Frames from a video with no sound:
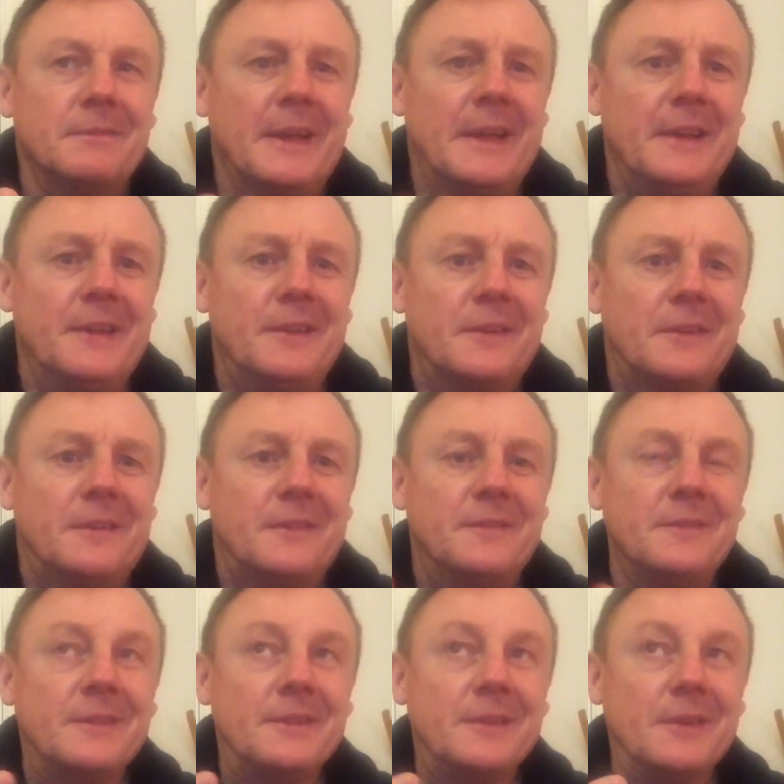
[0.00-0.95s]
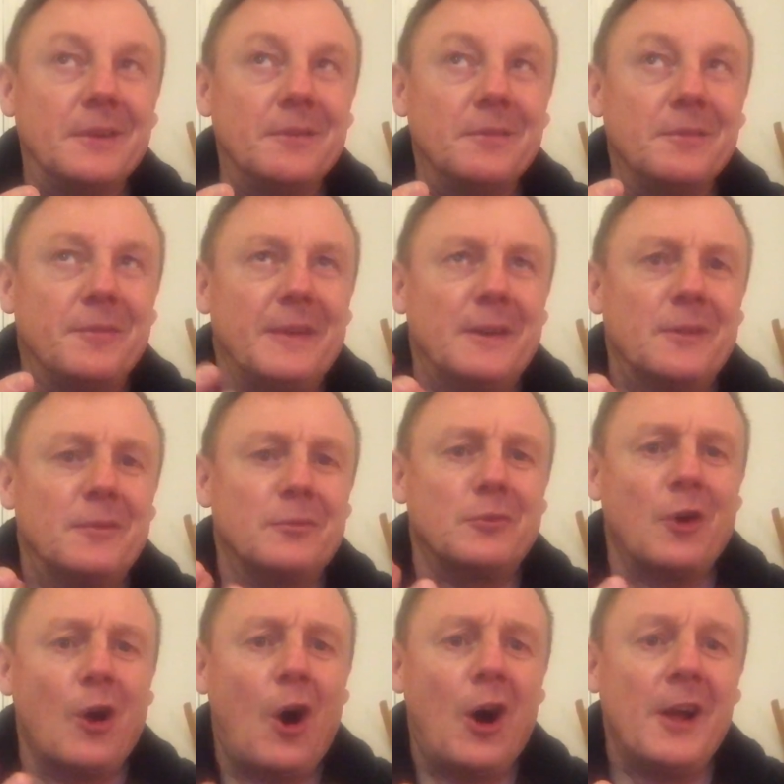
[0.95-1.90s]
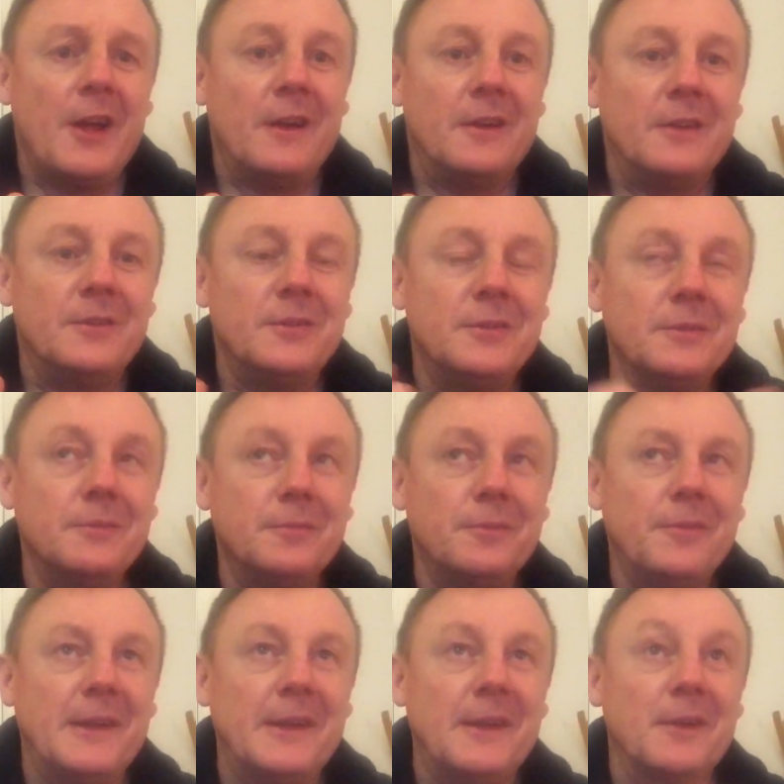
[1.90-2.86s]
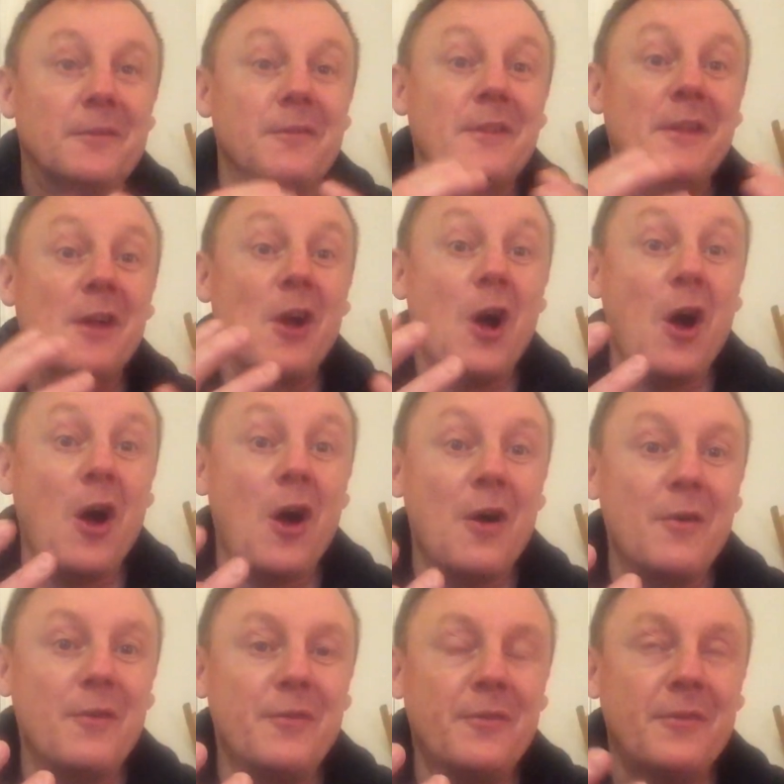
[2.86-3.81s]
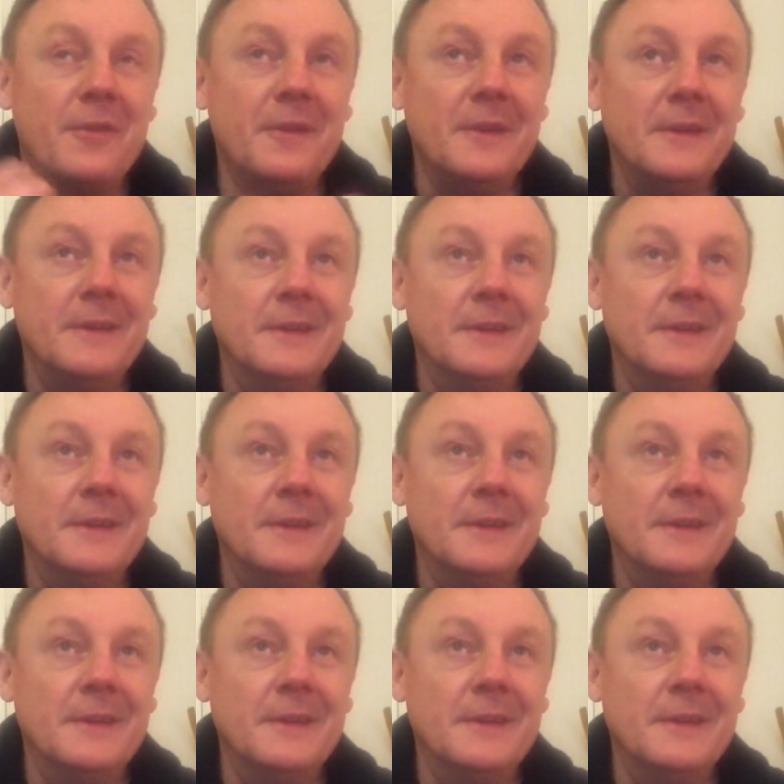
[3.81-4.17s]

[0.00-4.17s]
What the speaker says: Eden, feeling of Gaia, feeling of the earth,